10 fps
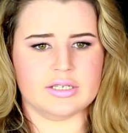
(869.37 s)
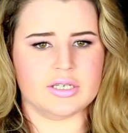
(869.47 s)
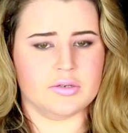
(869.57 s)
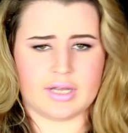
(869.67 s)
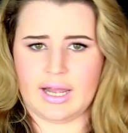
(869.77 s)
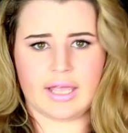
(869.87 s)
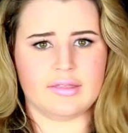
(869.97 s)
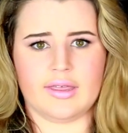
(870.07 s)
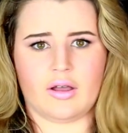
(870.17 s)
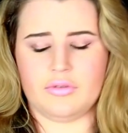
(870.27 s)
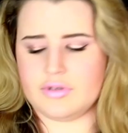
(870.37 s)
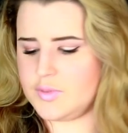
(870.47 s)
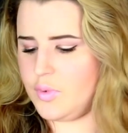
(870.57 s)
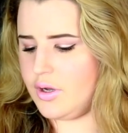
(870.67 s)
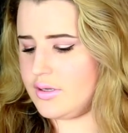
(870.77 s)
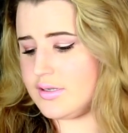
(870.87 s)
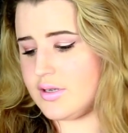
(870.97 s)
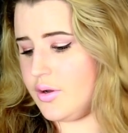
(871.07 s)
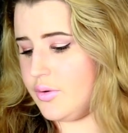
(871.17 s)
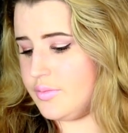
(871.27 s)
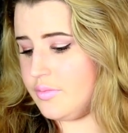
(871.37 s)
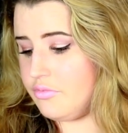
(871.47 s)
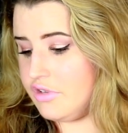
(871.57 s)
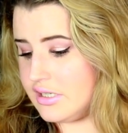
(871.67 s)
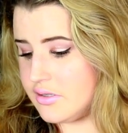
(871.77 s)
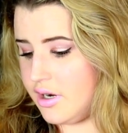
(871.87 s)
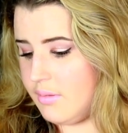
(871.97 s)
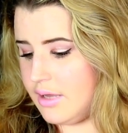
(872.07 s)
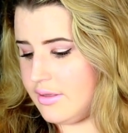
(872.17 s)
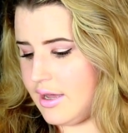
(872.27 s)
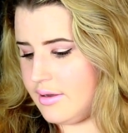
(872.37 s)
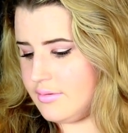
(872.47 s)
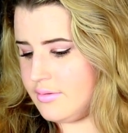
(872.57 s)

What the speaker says: to do that I can think on the spot, so really sorry about that.